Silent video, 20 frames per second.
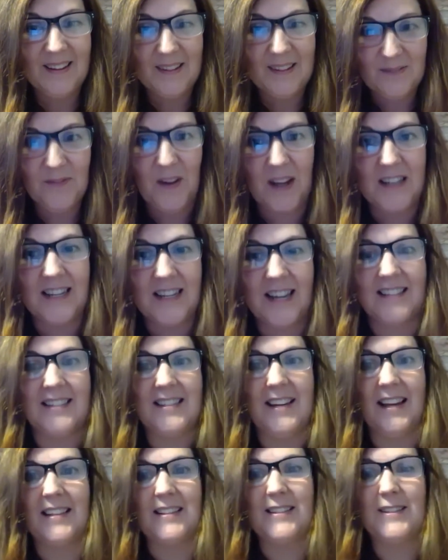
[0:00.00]

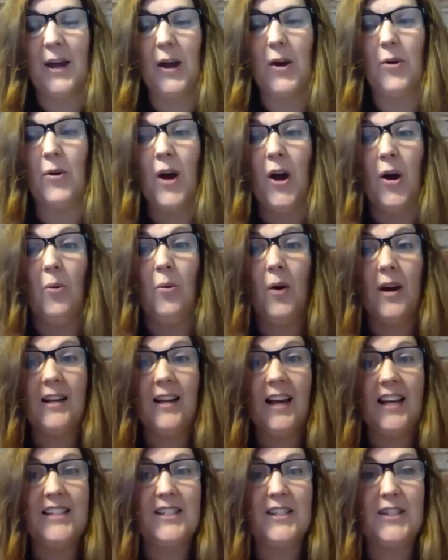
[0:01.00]
Fantastic. So what I'd
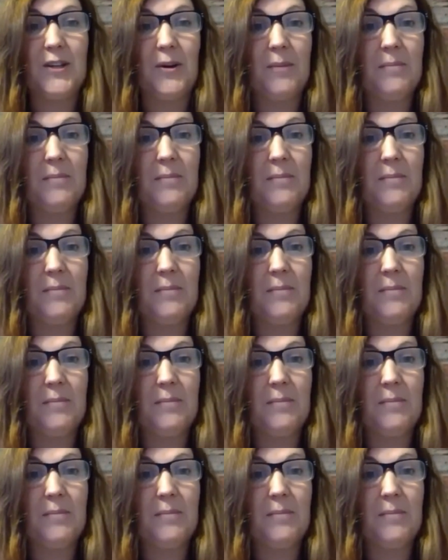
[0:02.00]
like you to do,